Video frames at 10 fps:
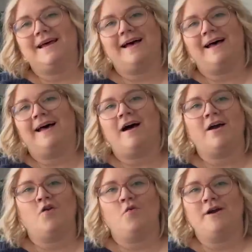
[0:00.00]
uh, I
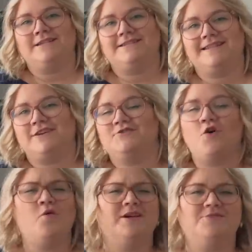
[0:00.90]
always there's
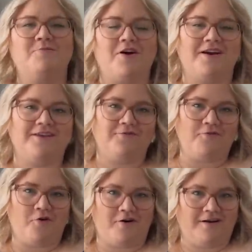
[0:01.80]
always a market
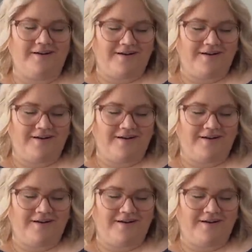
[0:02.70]
for